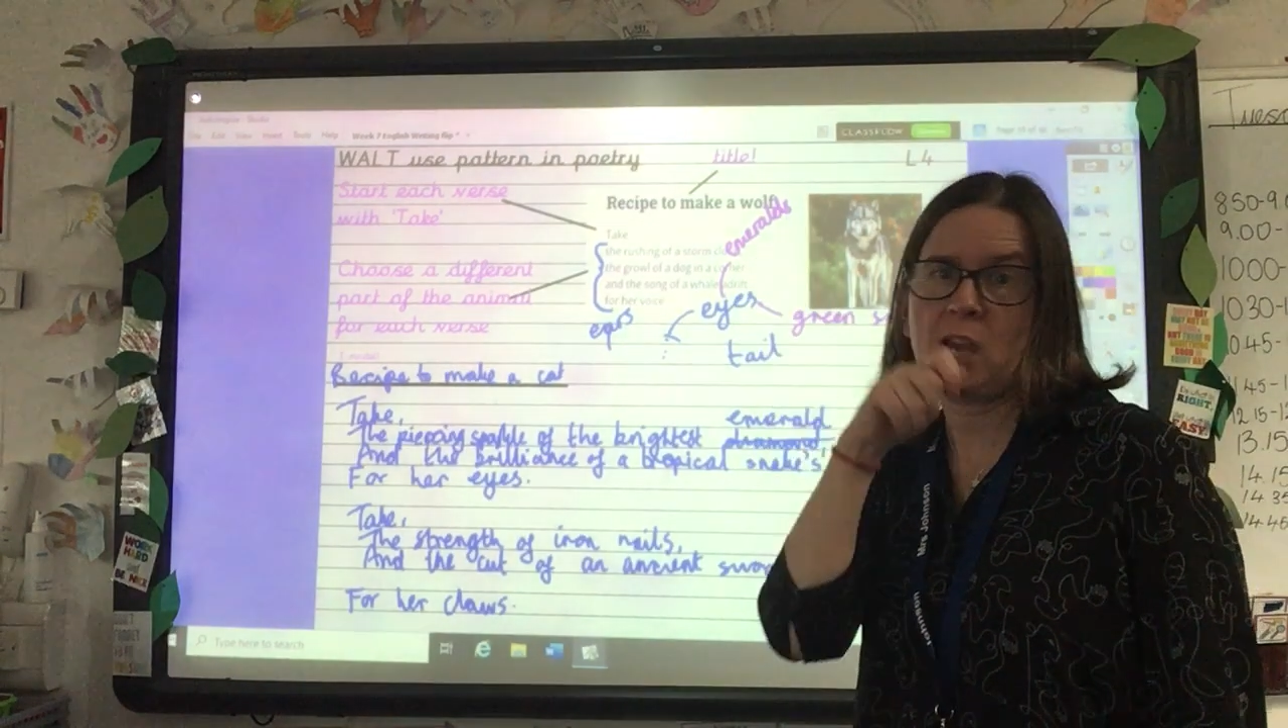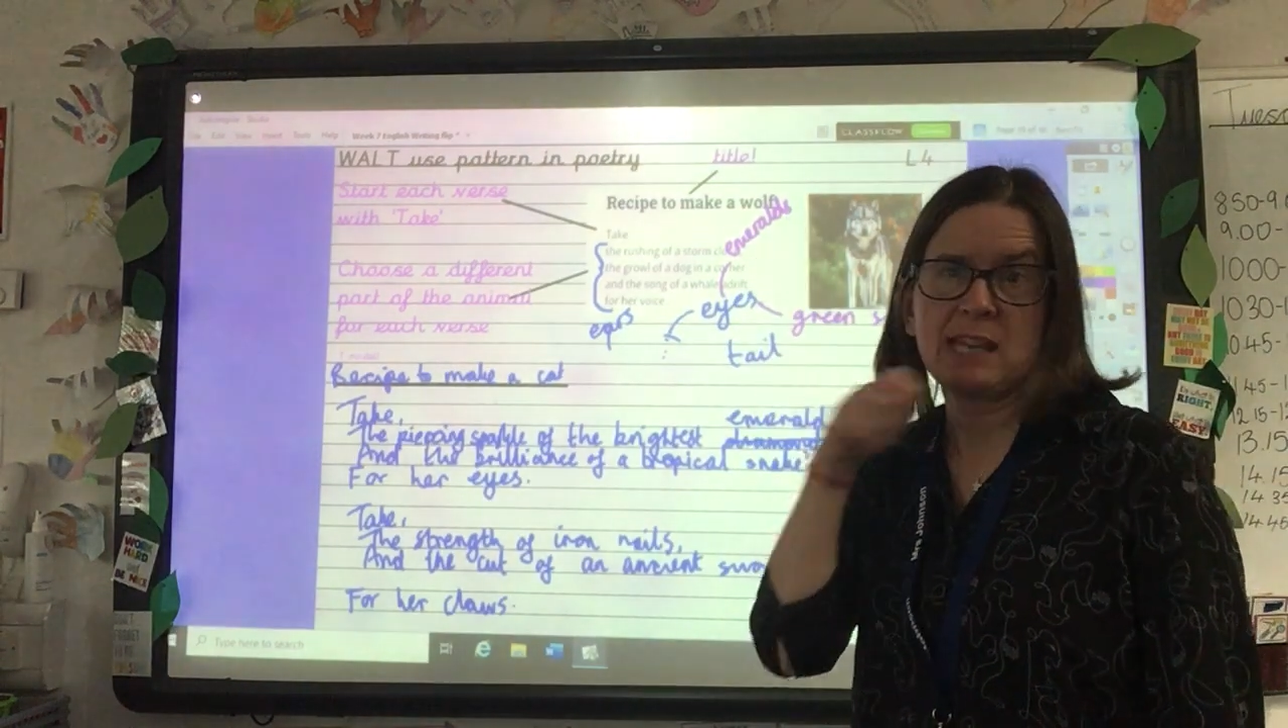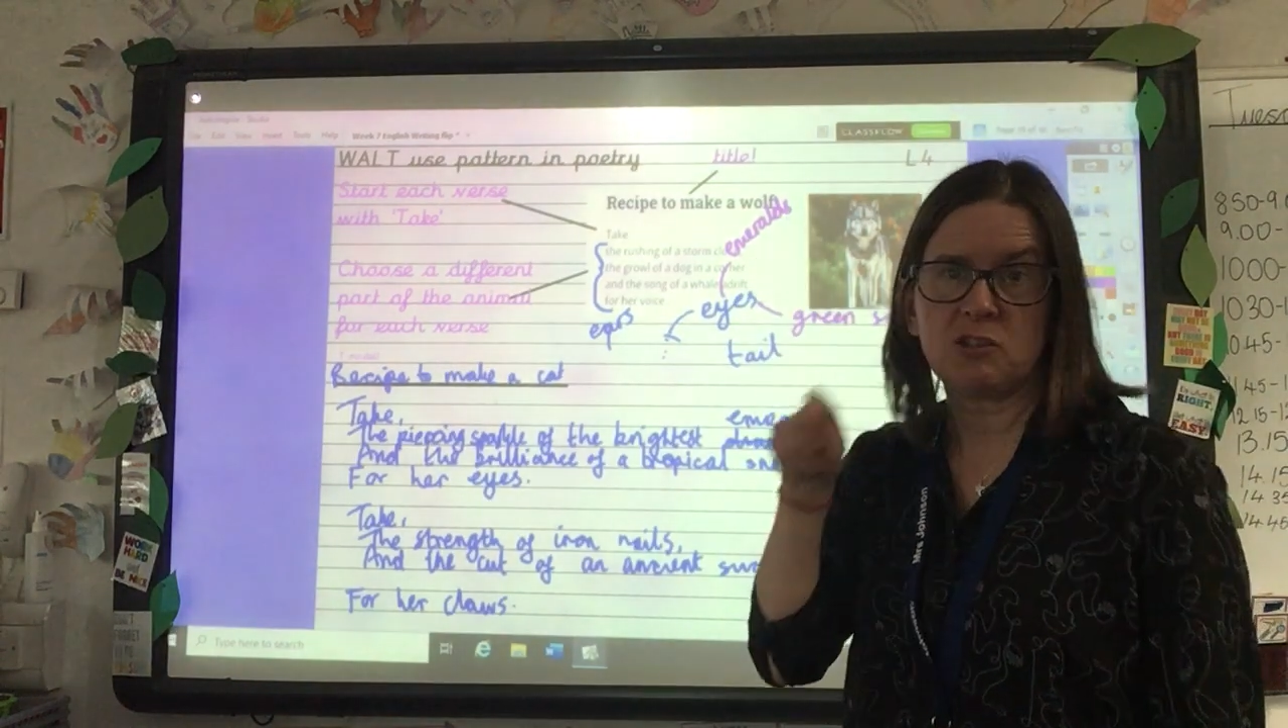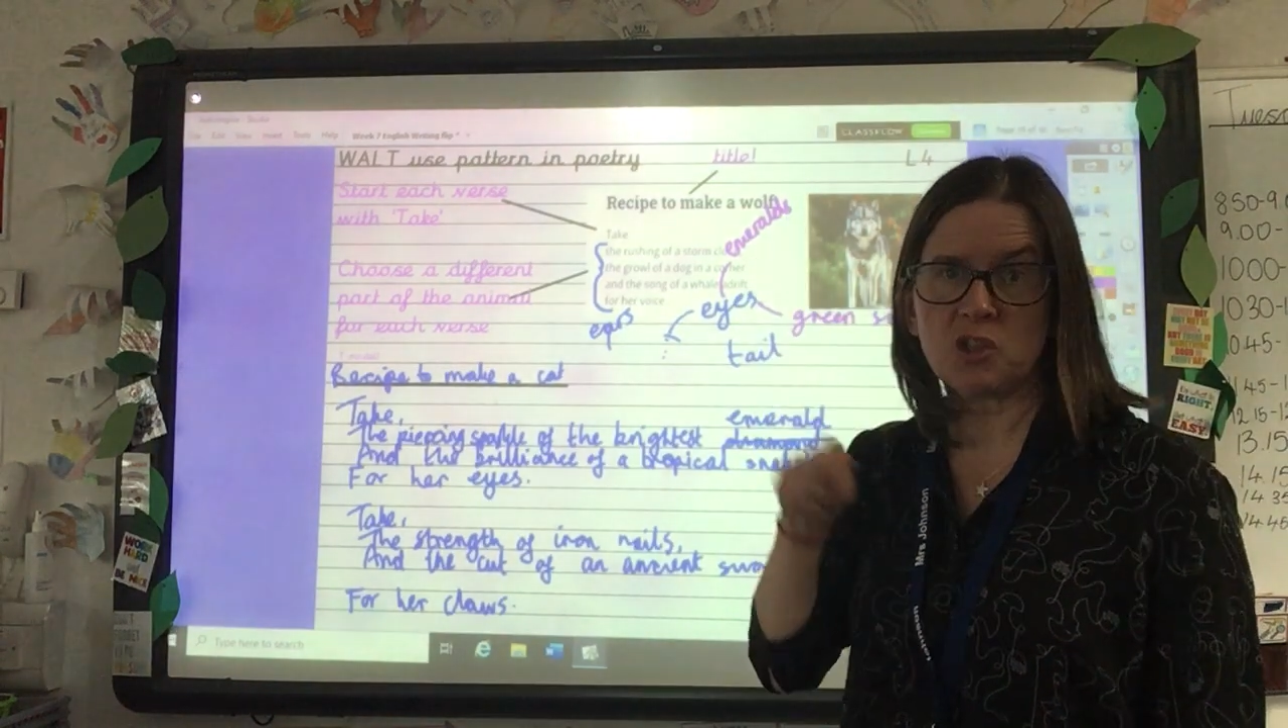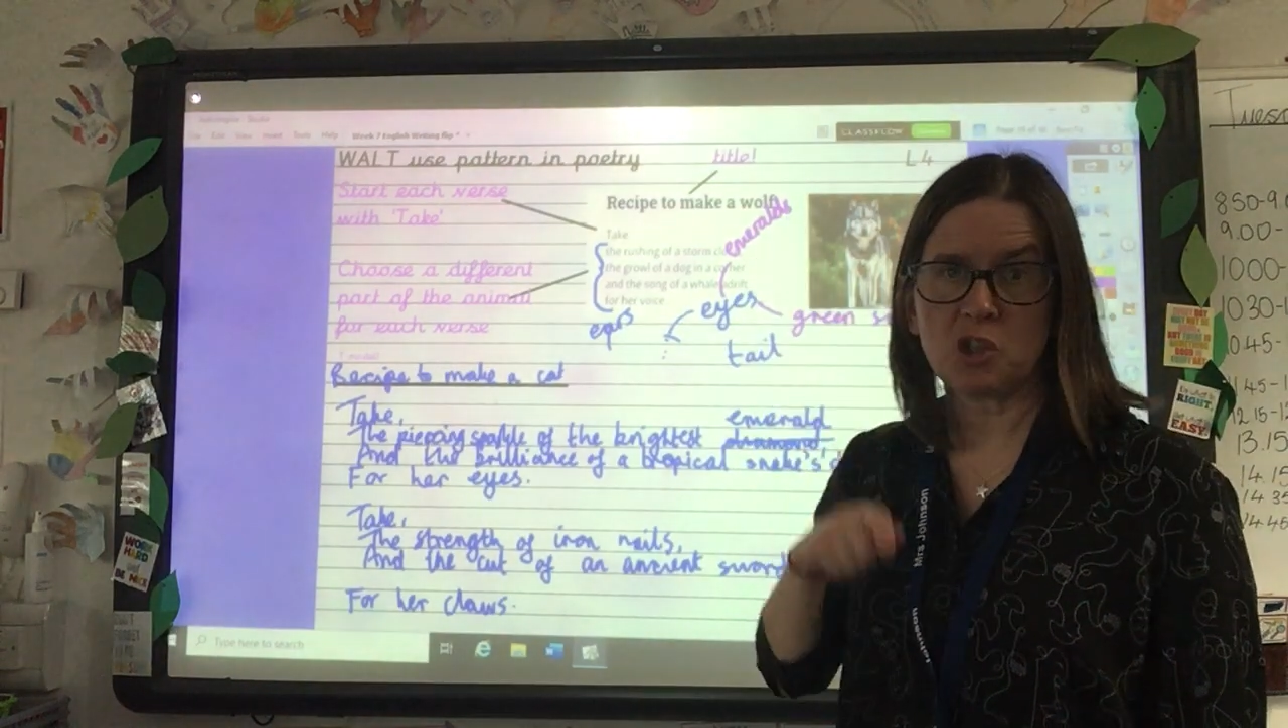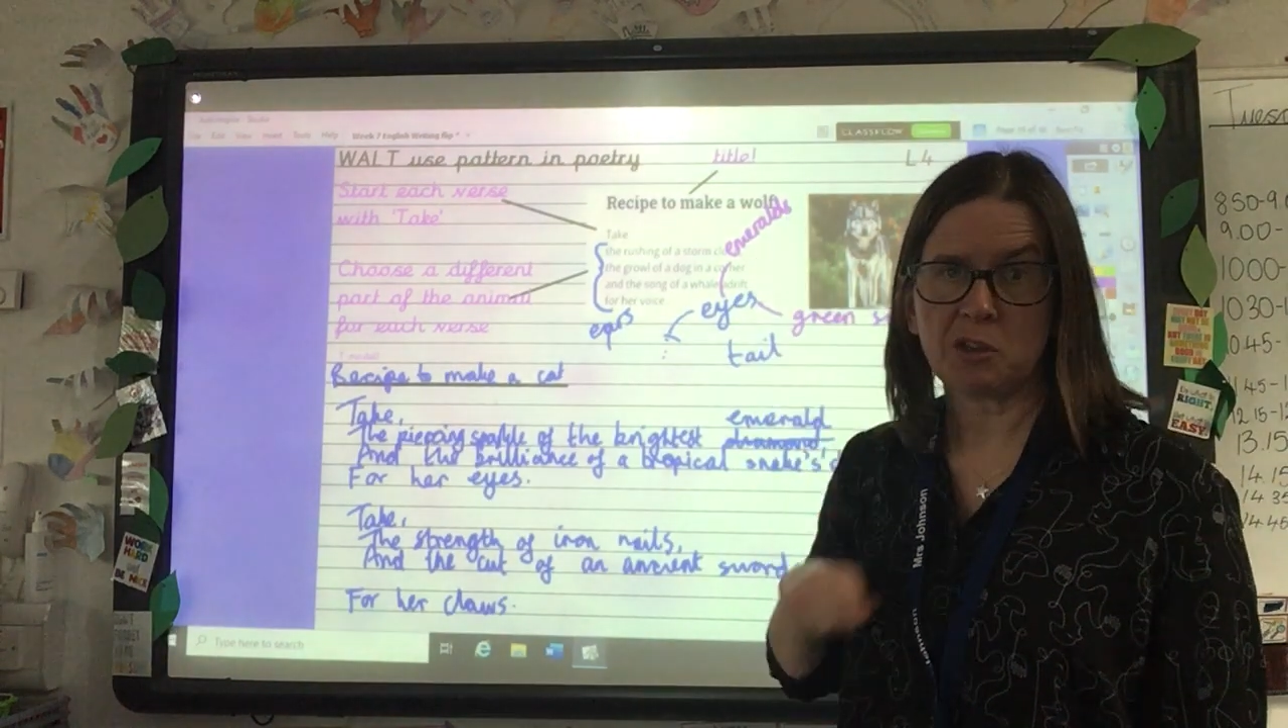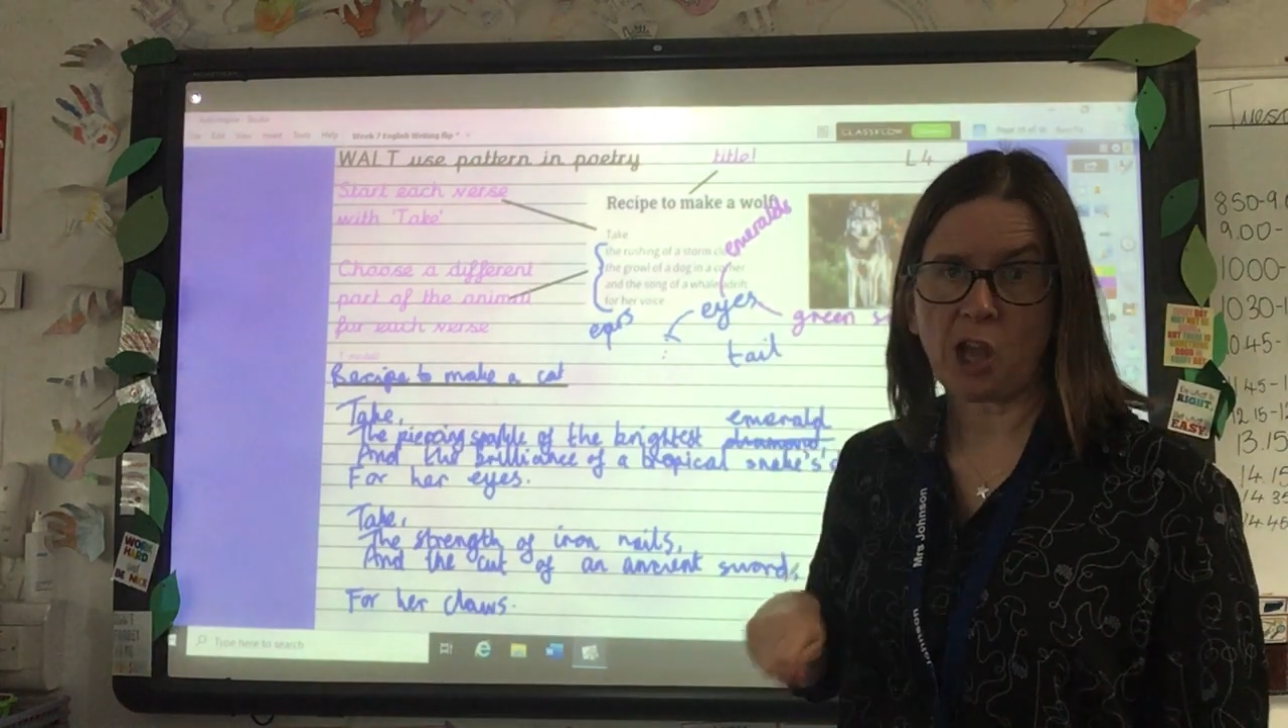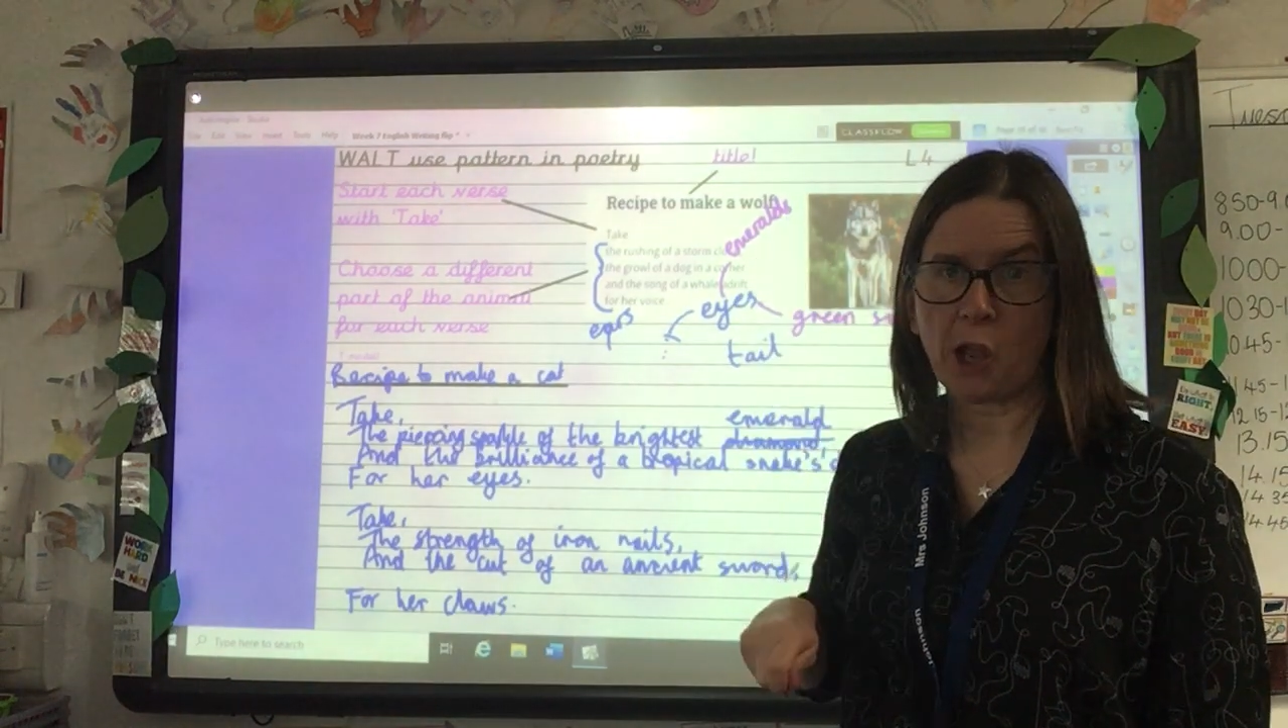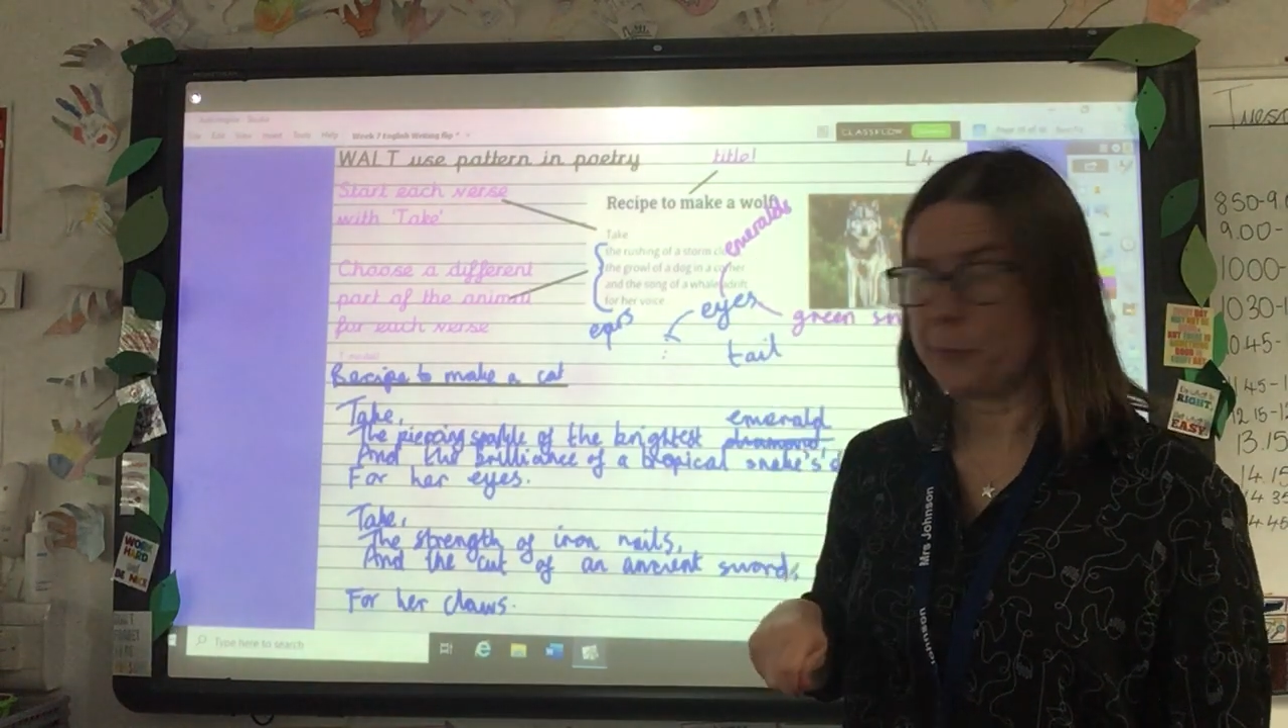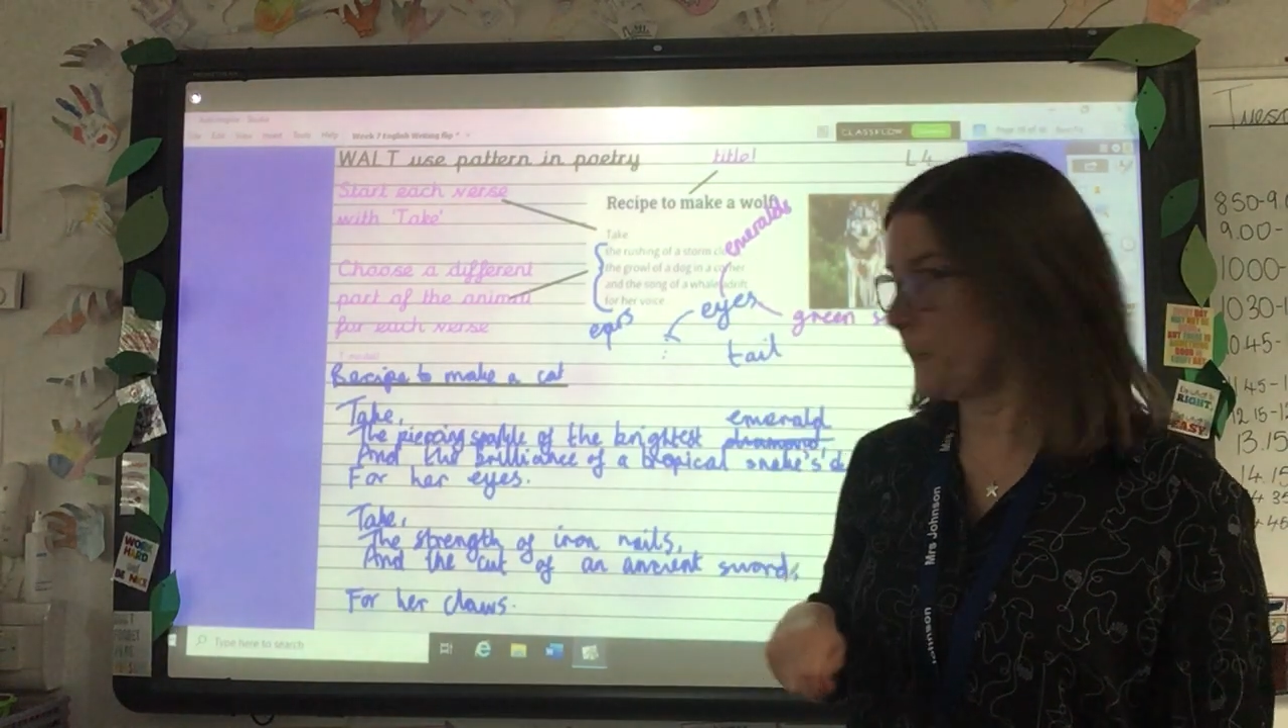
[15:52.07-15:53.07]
change as you go.